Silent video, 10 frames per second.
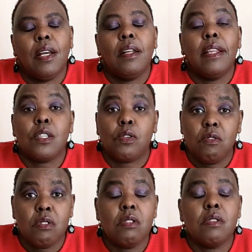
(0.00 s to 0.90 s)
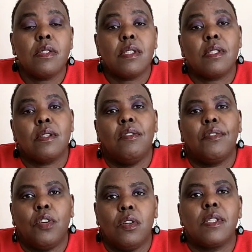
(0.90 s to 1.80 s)
The school knows,
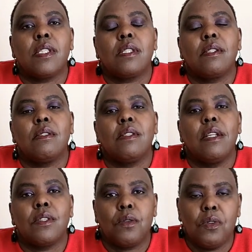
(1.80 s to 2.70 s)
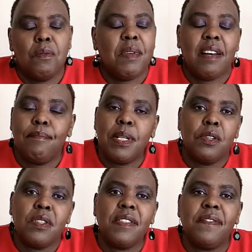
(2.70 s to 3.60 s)
of course, the school will have been
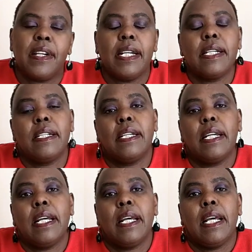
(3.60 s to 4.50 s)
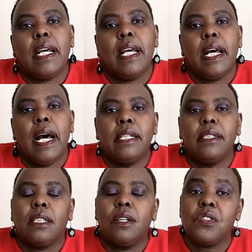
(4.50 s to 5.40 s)
notified,
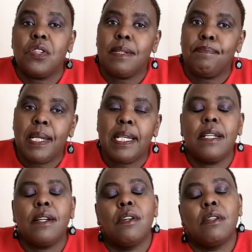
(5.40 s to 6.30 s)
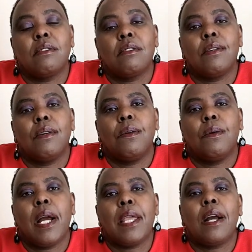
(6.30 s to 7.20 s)
and also depending on
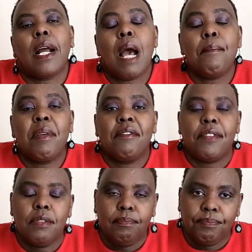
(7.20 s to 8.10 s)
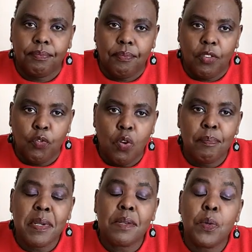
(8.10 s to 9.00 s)
where you're coming from
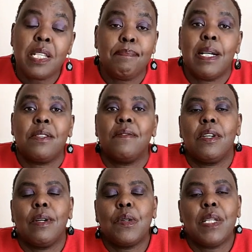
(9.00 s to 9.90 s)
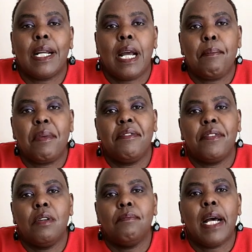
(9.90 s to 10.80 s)
which part of the world you're coming
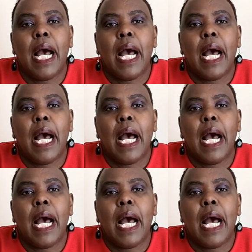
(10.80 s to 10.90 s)
from.